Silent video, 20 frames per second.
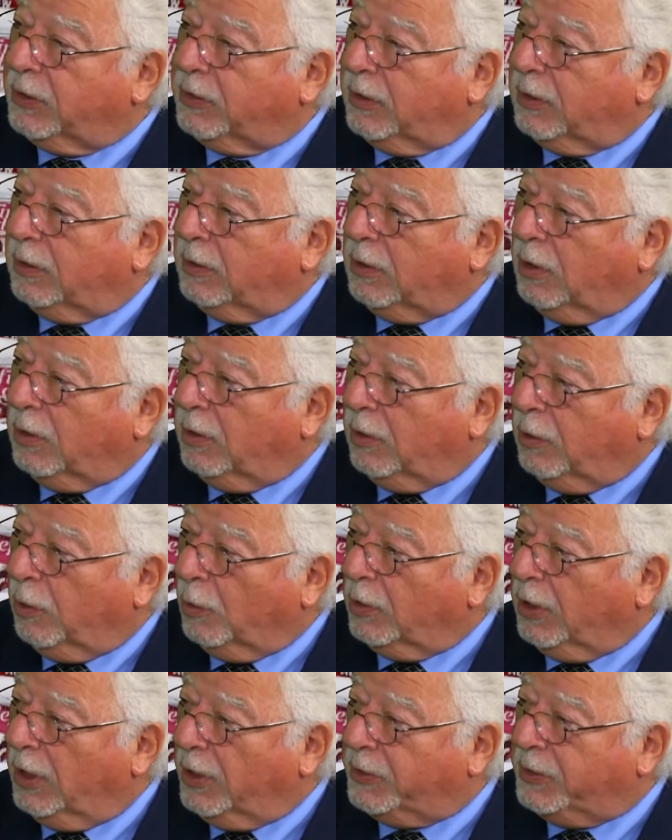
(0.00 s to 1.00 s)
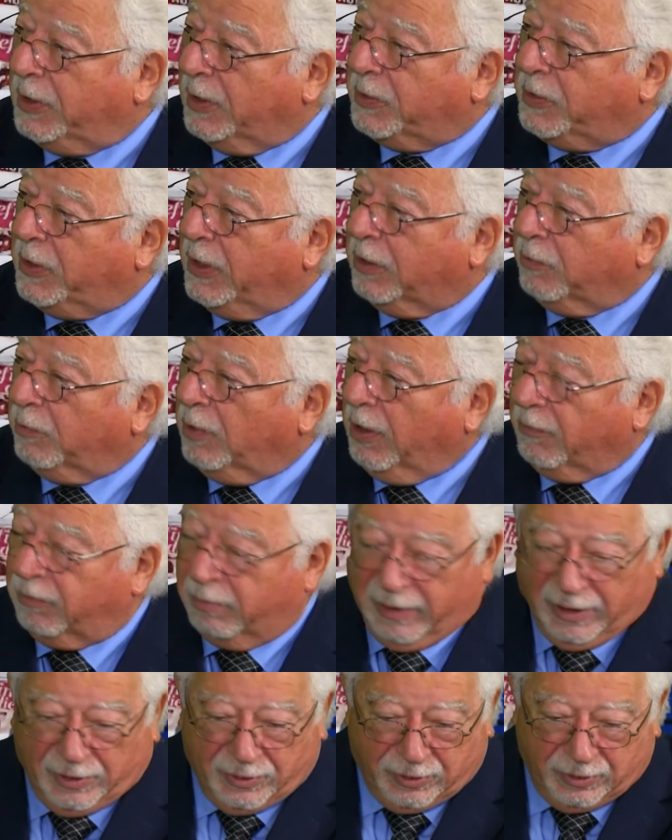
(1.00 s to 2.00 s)
at long last yeah. done something right for
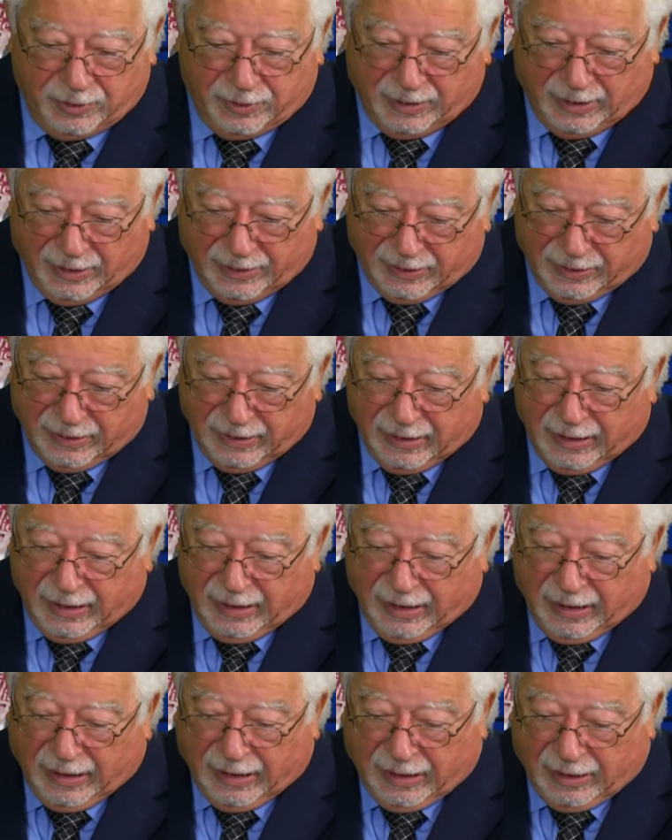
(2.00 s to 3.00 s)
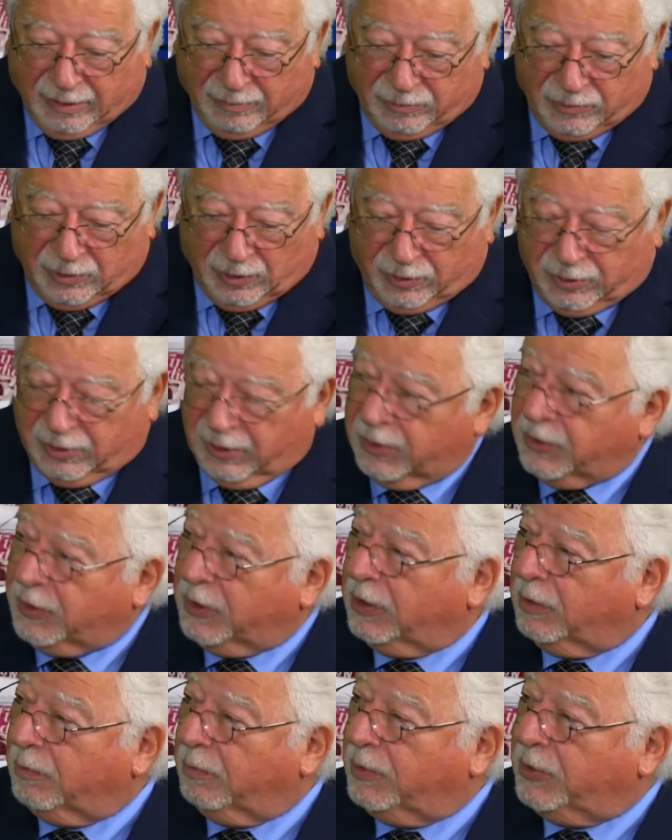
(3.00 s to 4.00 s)
Manchester United. Yeah. Um, not that you're going to see
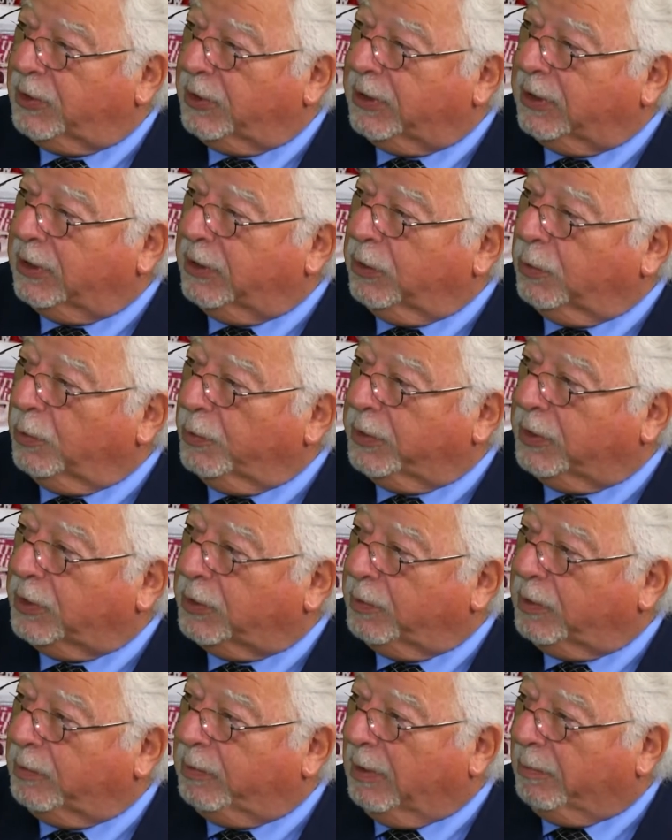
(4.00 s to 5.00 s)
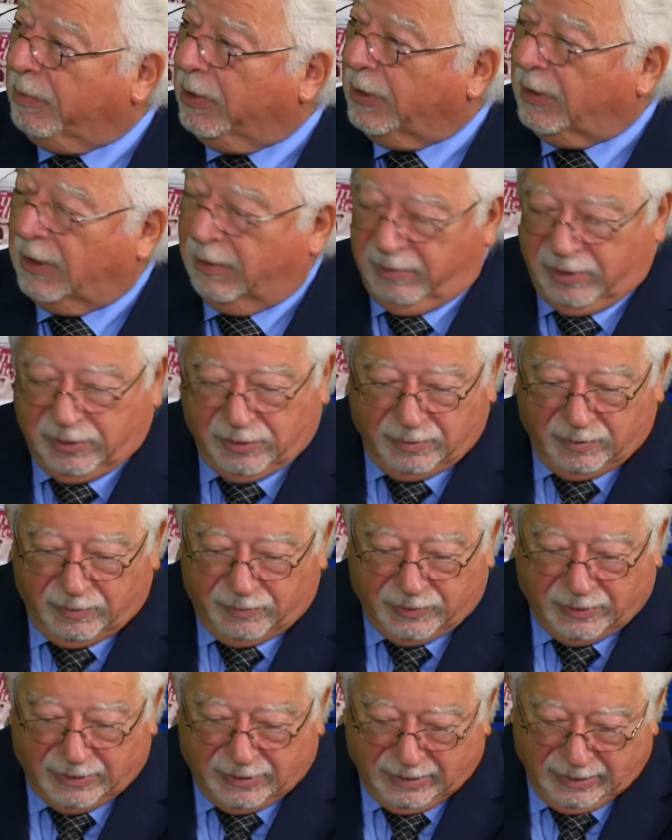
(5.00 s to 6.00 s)
them sitting in the audience with the public like we do
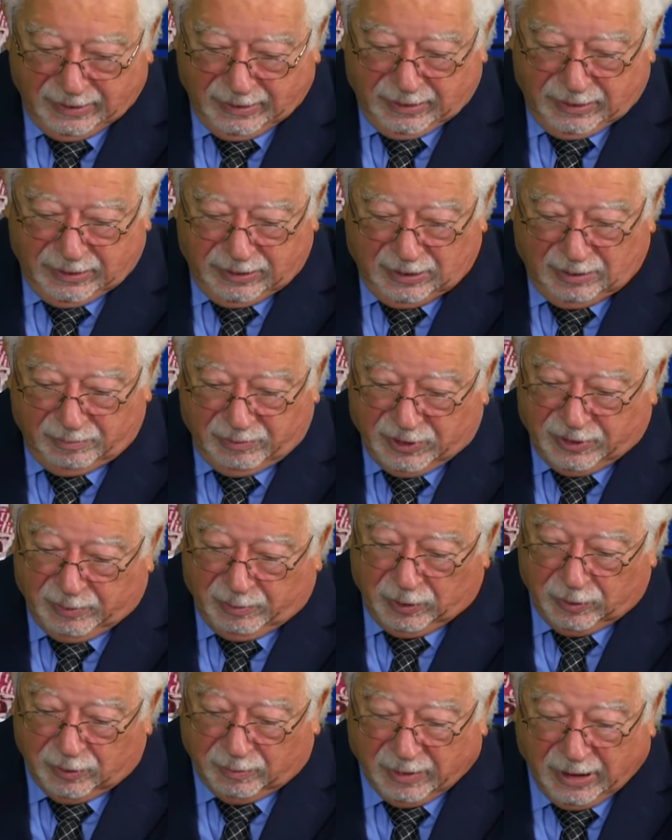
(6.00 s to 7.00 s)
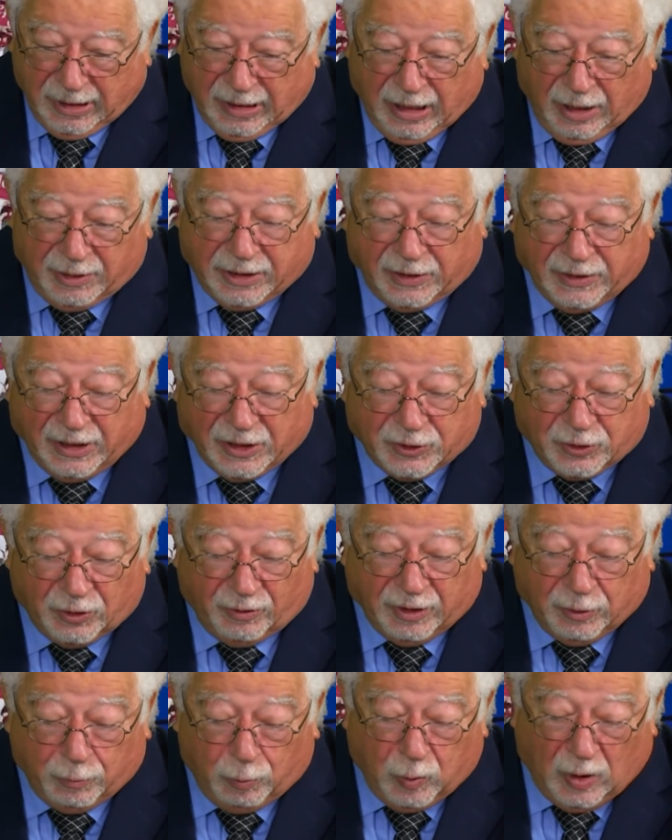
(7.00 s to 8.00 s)
with uh, yeah. young Mr. Bloom. Okay, next
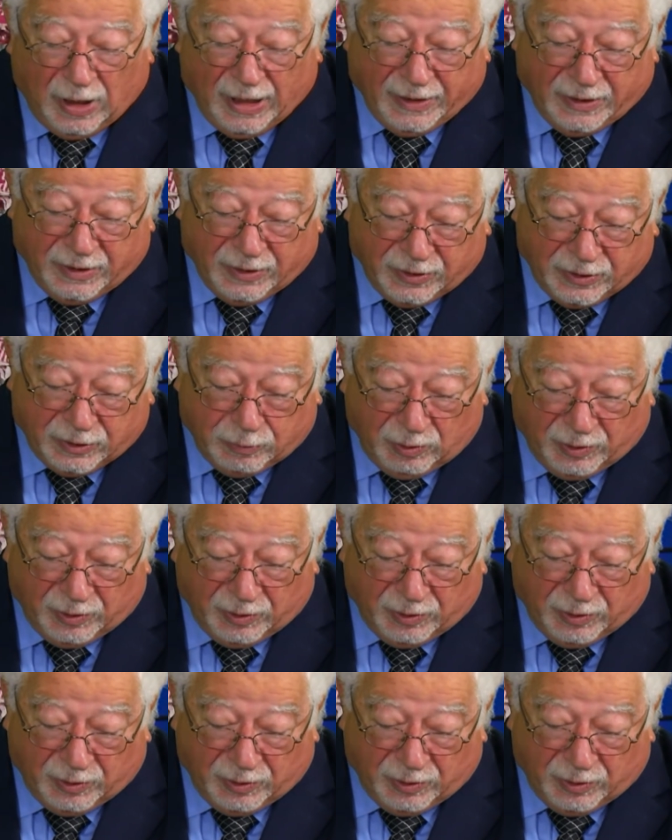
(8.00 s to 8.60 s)
story. Whiners will